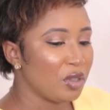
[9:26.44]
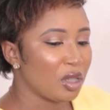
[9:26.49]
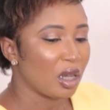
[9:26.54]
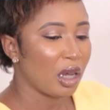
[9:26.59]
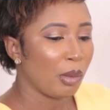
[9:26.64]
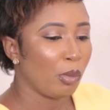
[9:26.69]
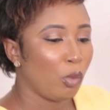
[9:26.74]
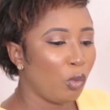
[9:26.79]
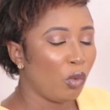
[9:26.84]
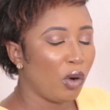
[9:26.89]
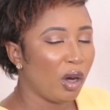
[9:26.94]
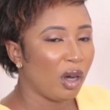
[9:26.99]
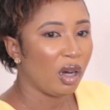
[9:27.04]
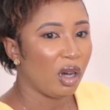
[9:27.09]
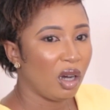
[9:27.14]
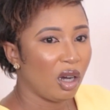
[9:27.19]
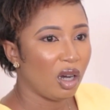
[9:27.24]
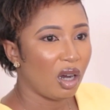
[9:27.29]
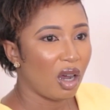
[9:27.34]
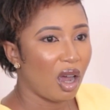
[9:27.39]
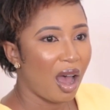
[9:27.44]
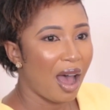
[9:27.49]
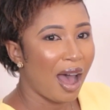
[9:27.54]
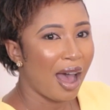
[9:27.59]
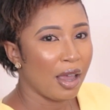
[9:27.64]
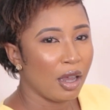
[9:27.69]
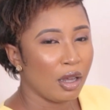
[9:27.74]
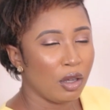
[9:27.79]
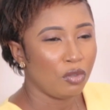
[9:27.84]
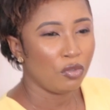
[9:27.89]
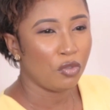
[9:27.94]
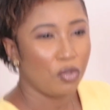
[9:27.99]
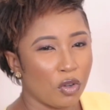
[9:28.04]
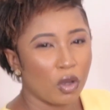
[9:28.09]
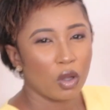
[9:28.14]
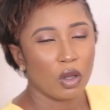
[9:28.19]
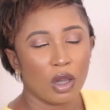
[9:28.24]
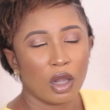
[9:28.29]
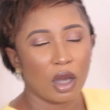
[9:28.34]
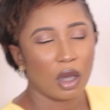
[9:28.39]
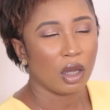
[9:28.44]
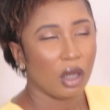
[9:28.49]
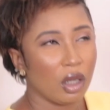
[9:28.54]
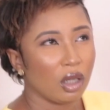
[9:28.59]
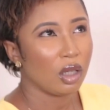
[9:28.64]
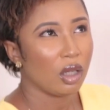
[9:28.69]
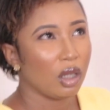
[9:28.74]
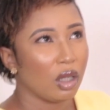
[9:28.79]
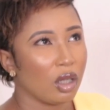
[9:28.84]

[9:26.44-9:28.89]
time where I felt like,